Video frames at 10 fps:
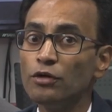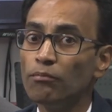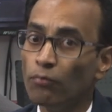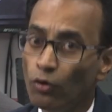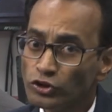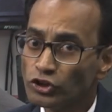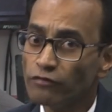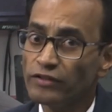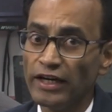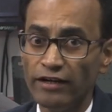most of
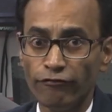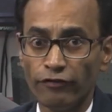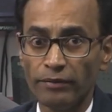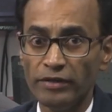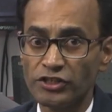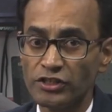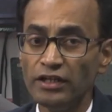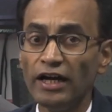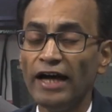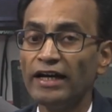the information
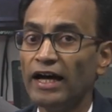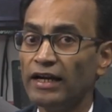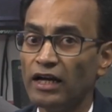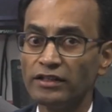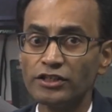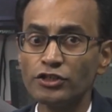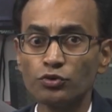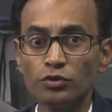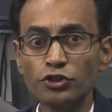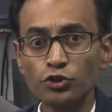and analysis to
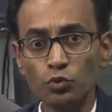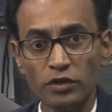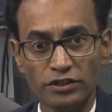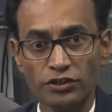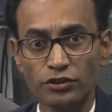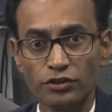the students.